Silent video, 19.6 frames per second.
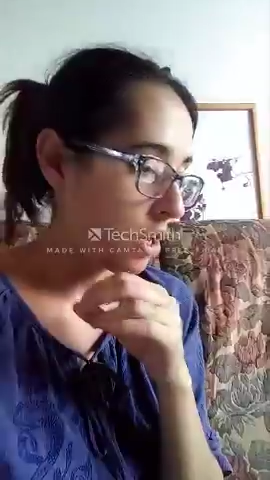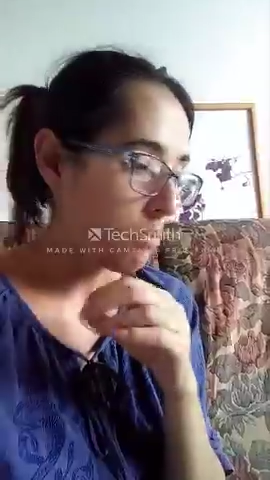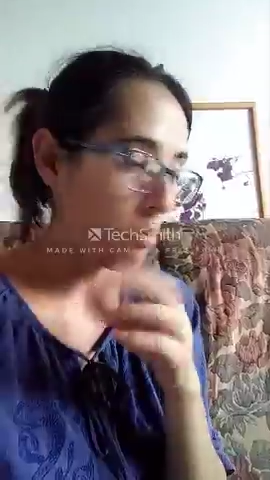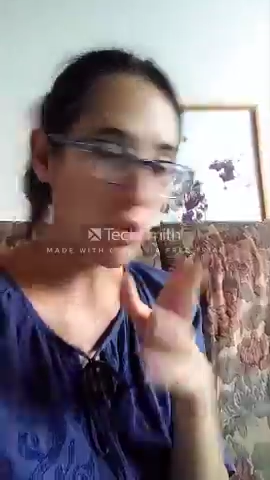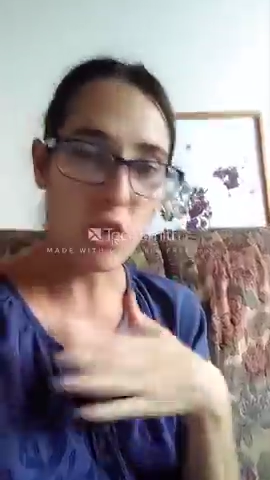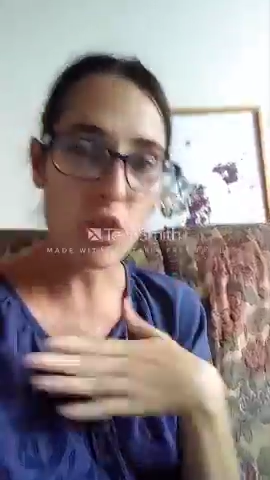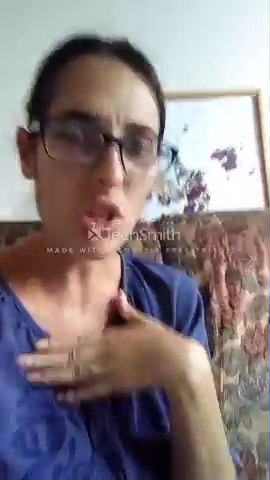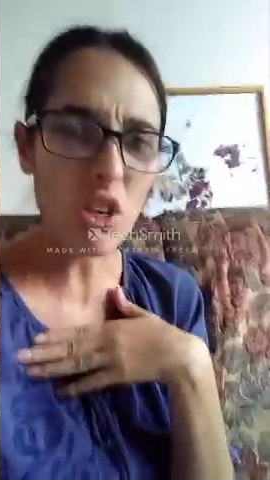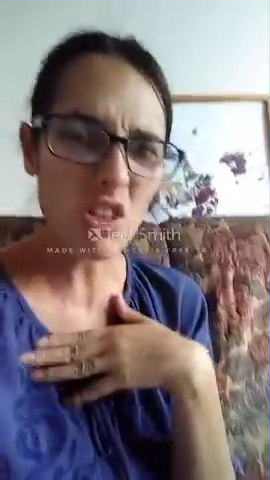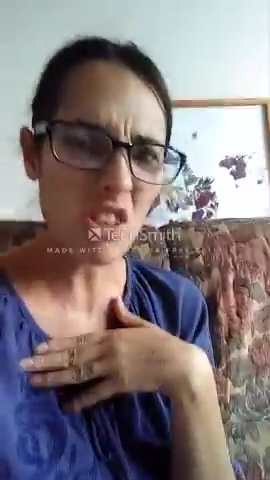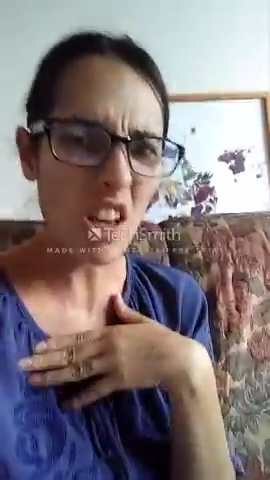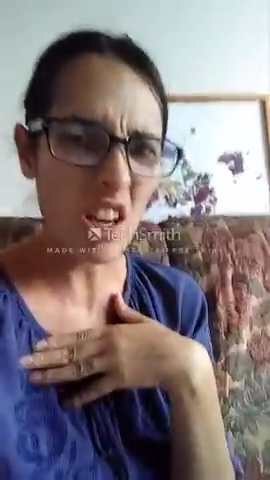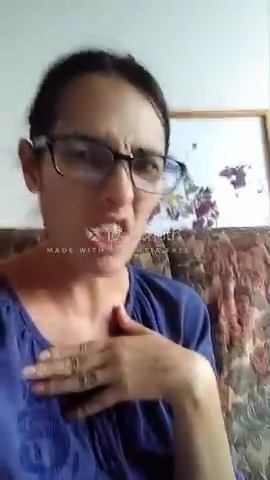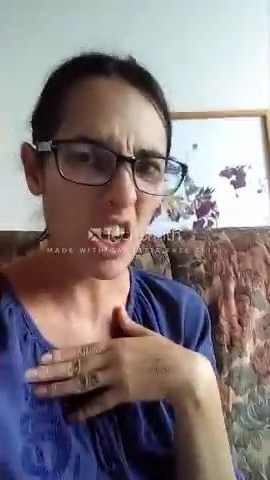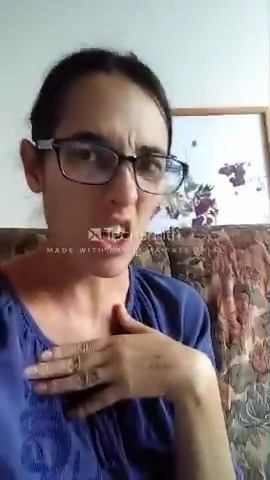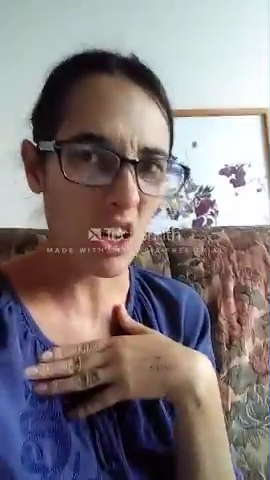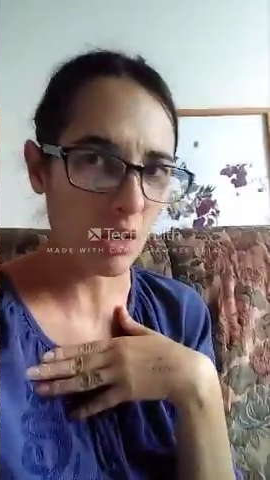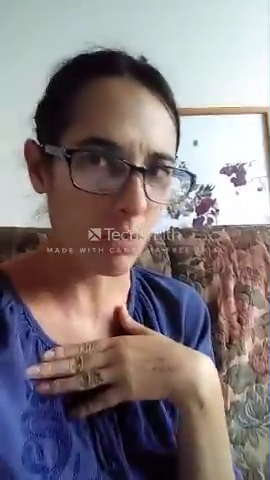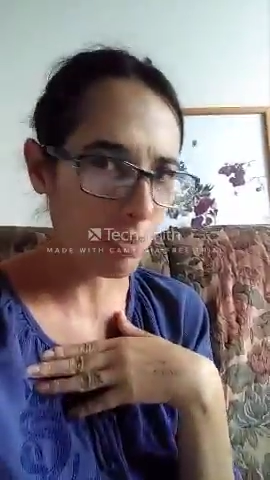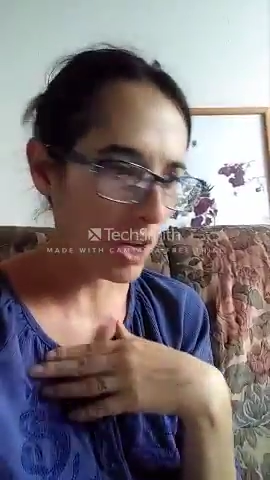But just don't take
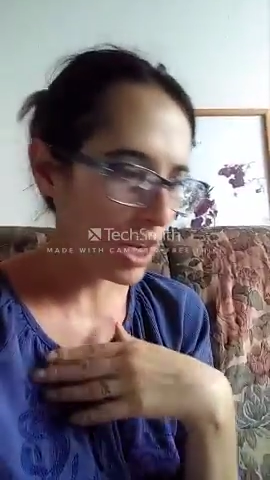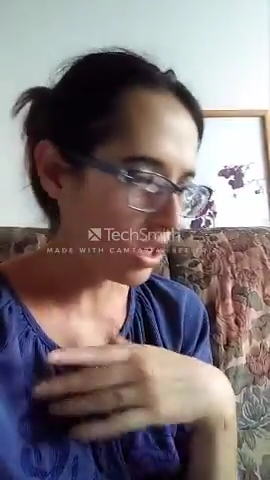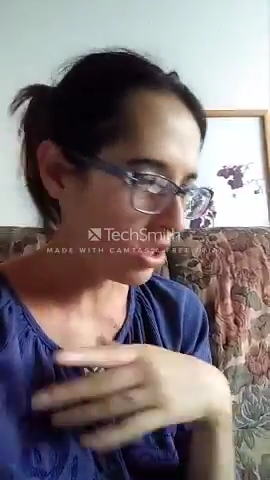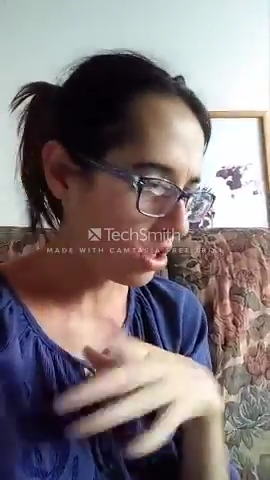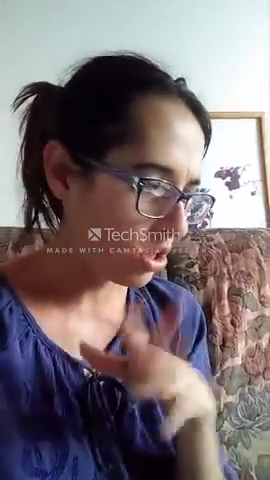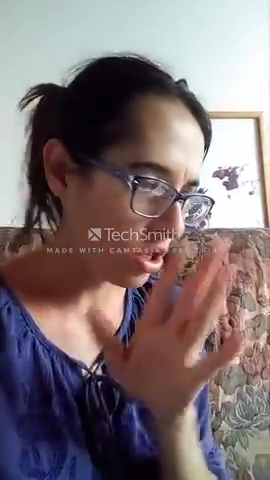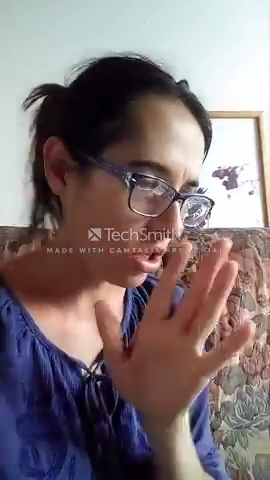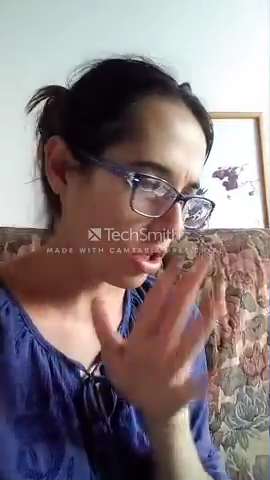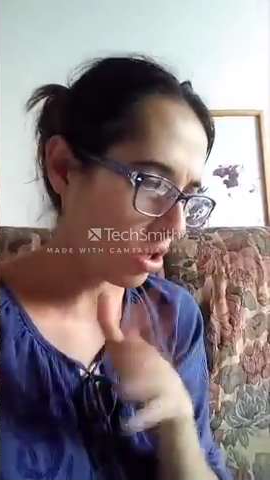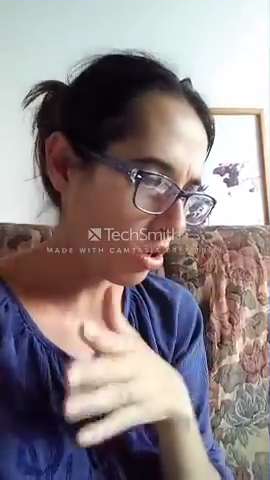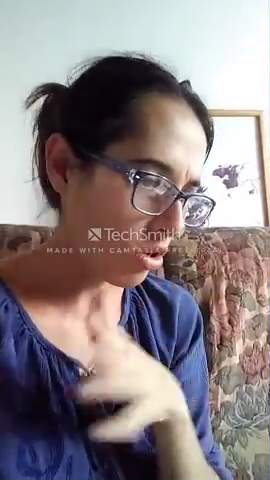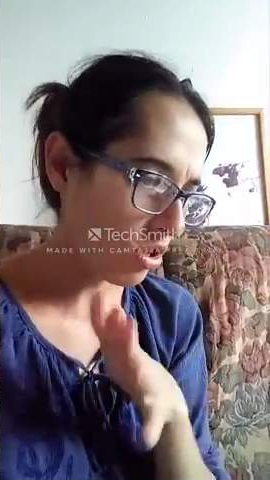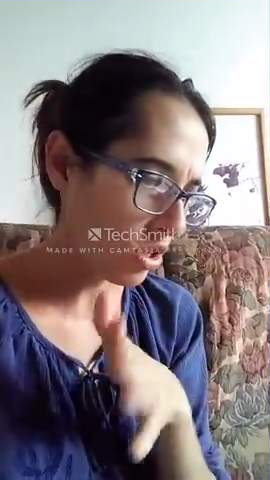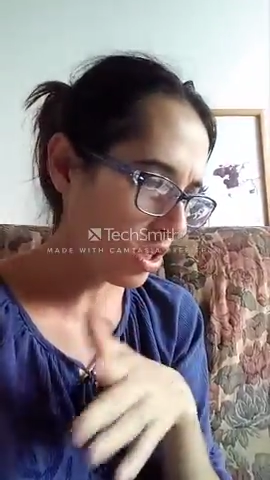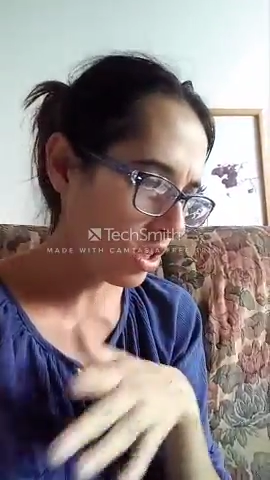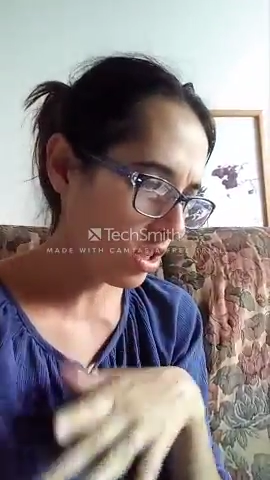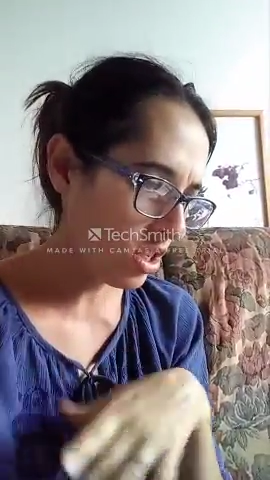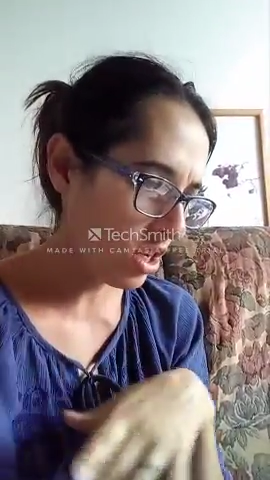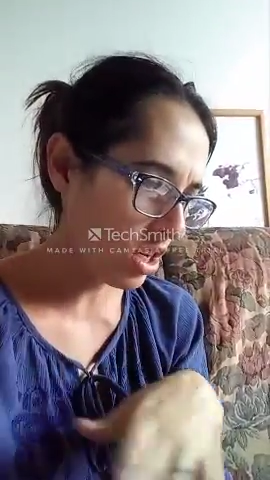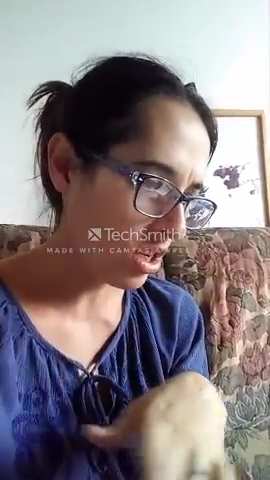our place. Just don't
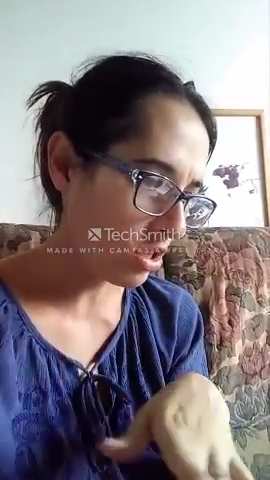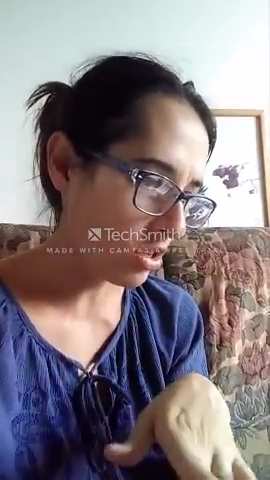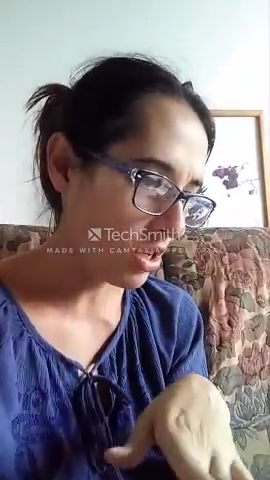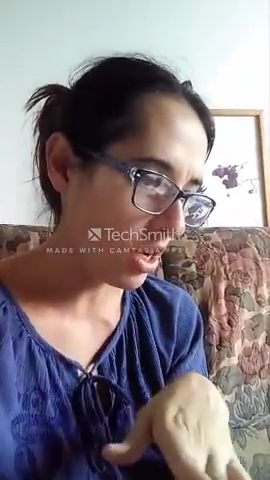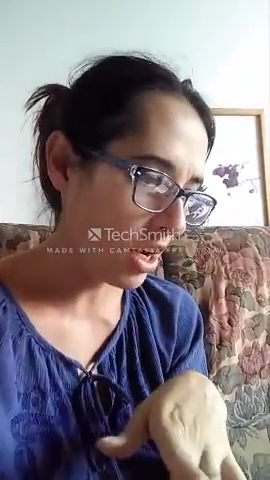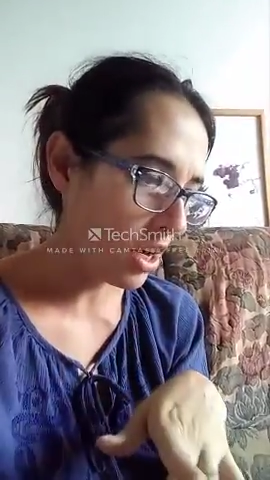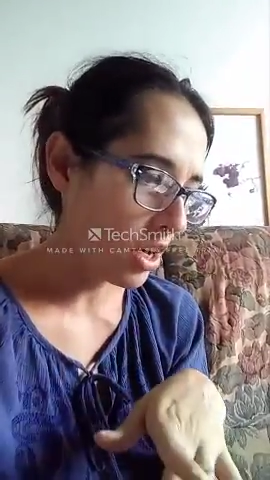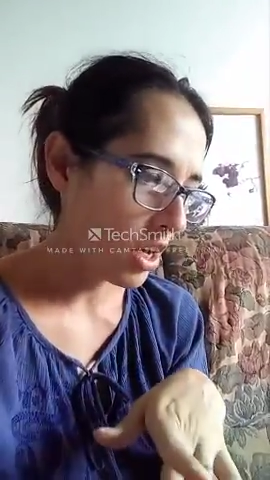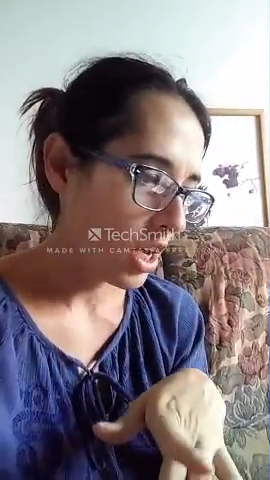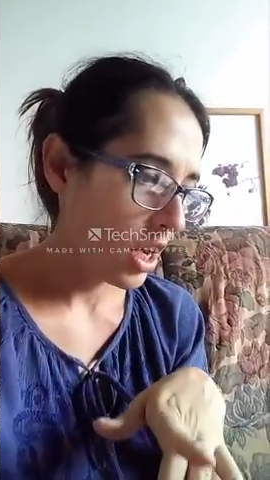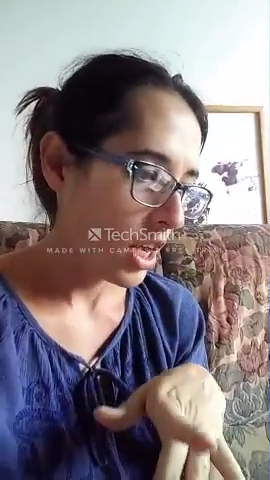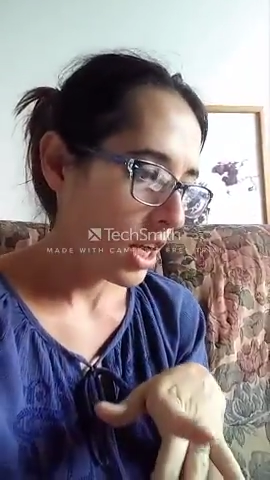settle here.